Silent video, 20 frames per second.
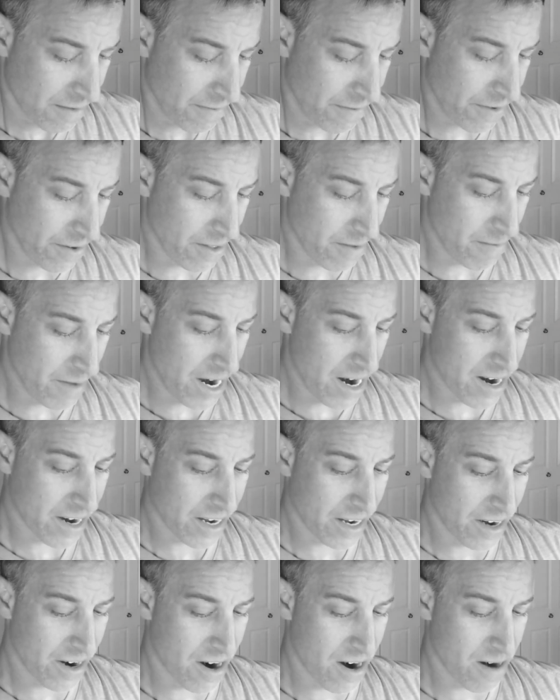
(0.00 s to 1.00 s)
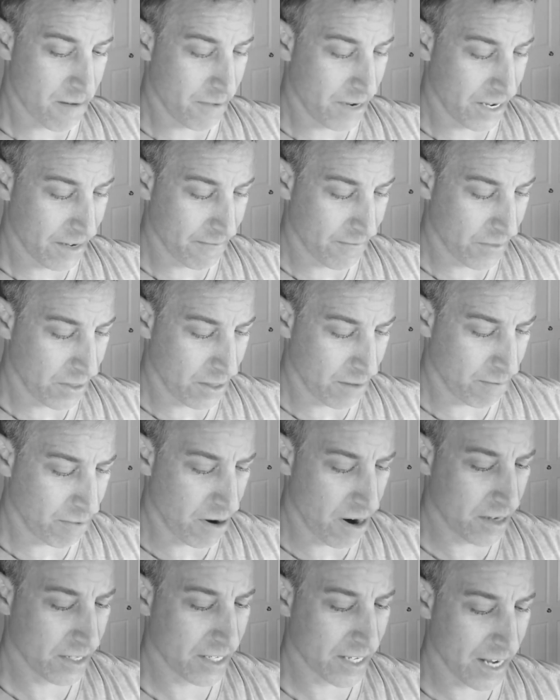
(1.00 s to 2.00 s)
For the American Army, the
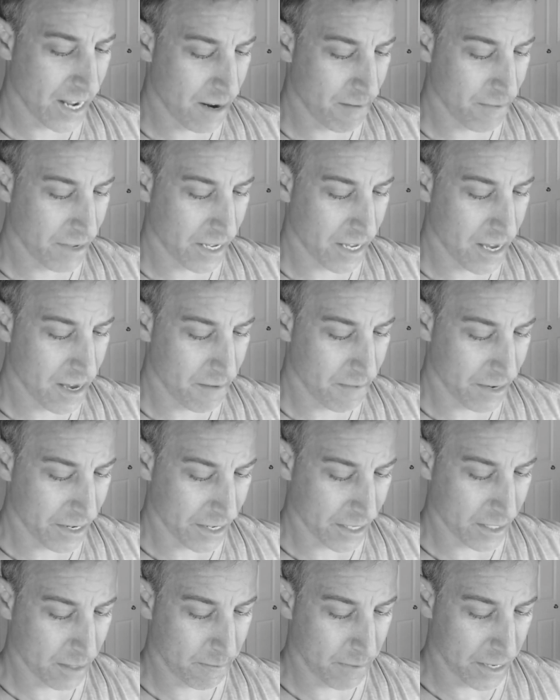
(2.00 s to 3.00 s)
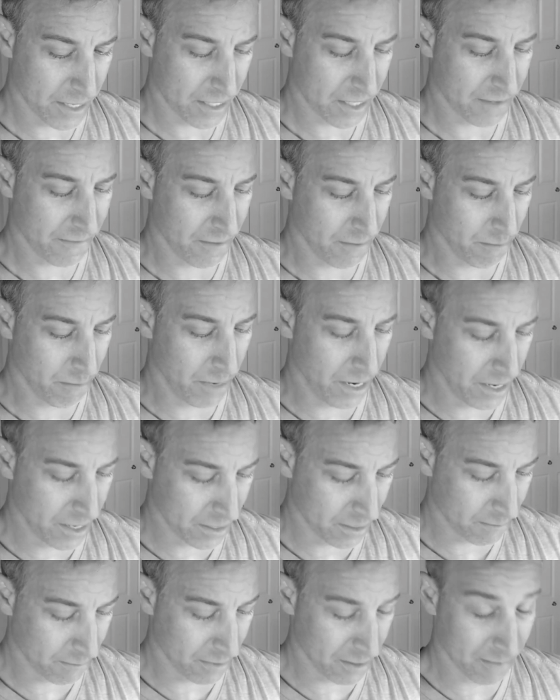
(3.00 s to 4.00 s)
project had become an expensive
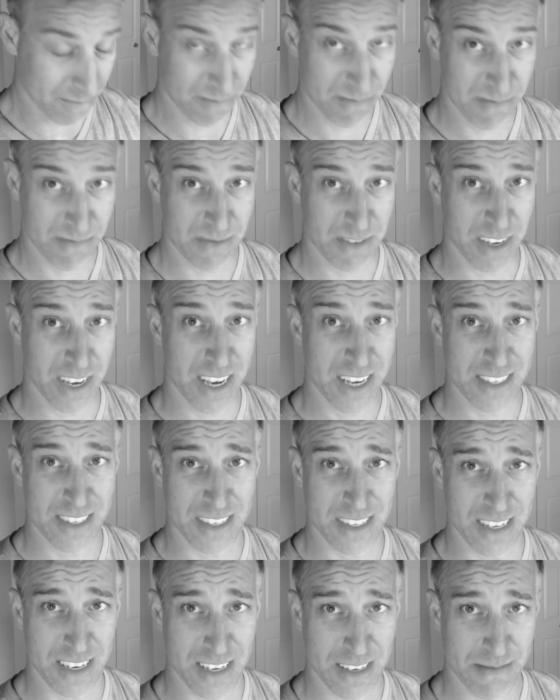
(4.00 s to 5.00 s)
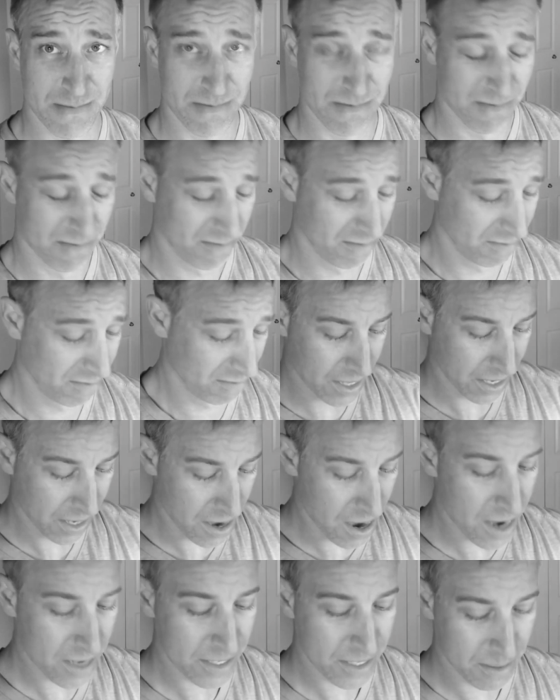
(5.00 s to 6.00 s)
embarrassment, I'd say. The
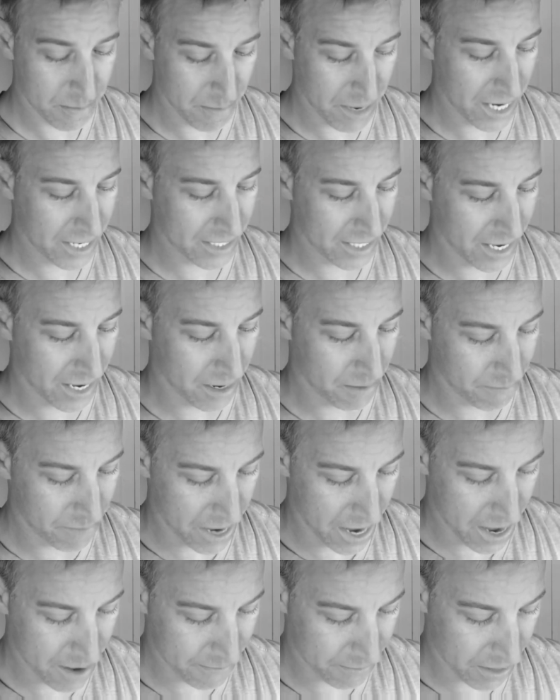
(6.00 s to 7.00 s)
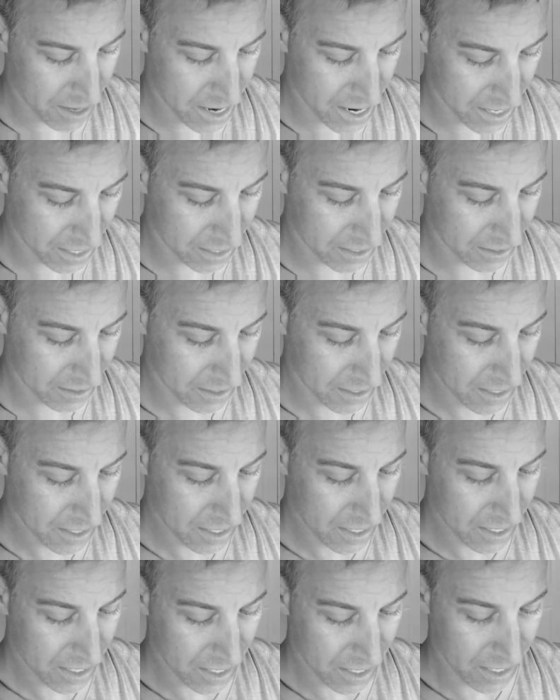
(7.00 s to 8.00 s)
cost to maintain a pipeline
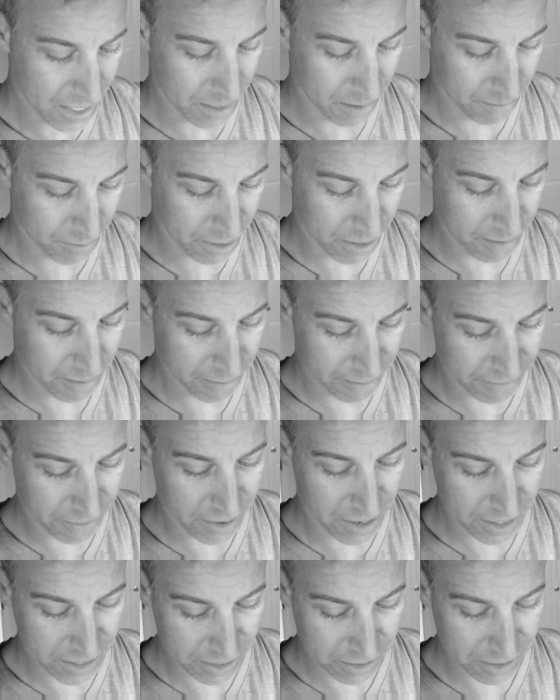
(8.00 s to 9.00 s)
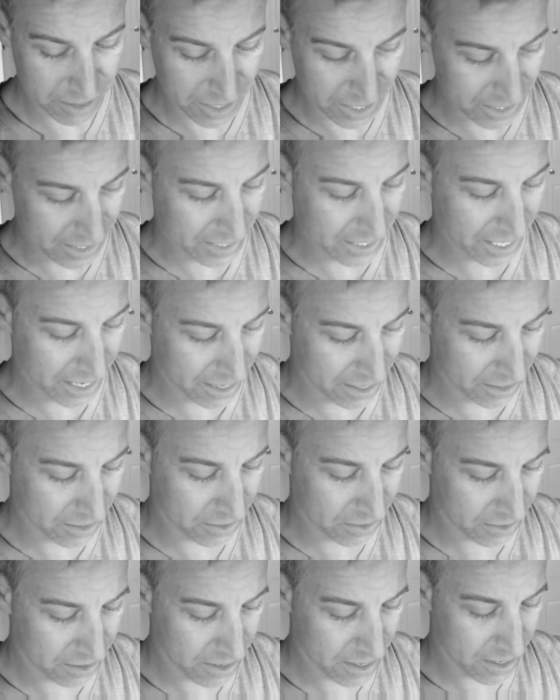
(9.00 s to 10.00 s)
in the permafrost-stricken
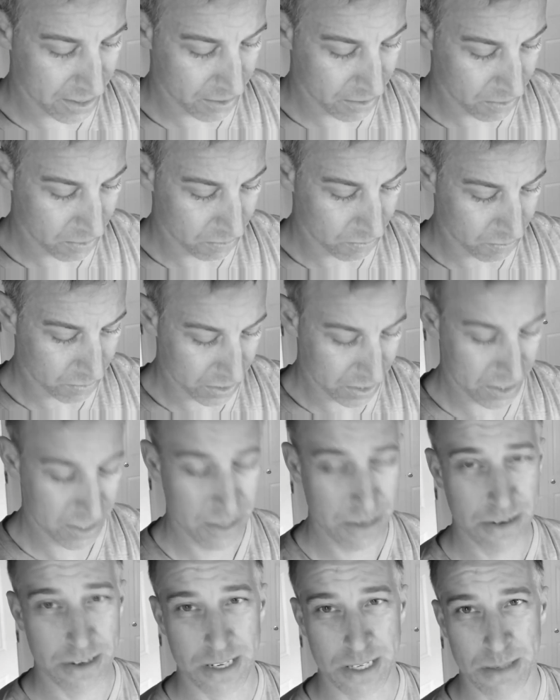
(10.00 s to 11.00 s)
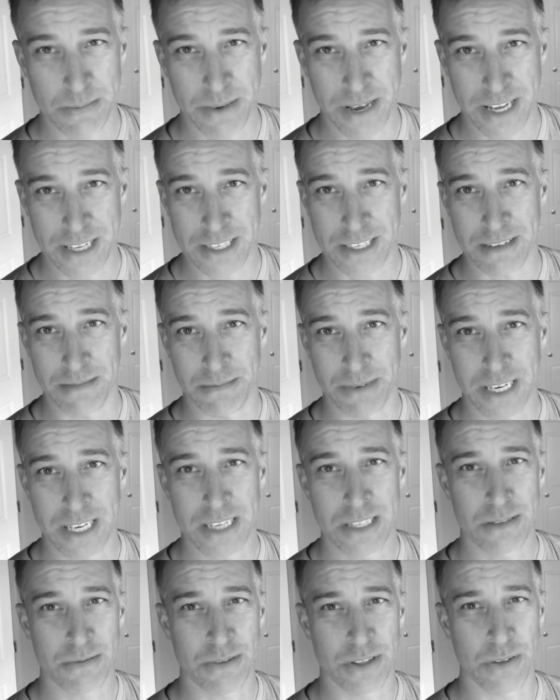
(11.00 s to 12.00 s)
territory was too expensive
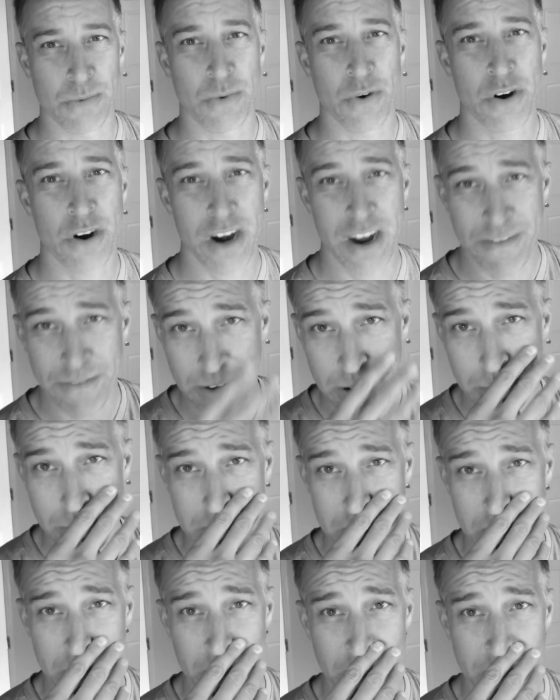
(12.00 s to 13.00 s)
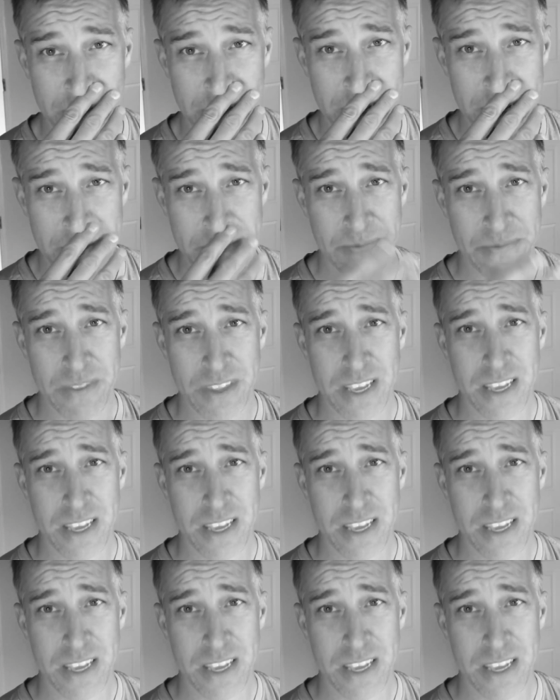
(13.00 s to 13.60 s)
because when the war effort was over,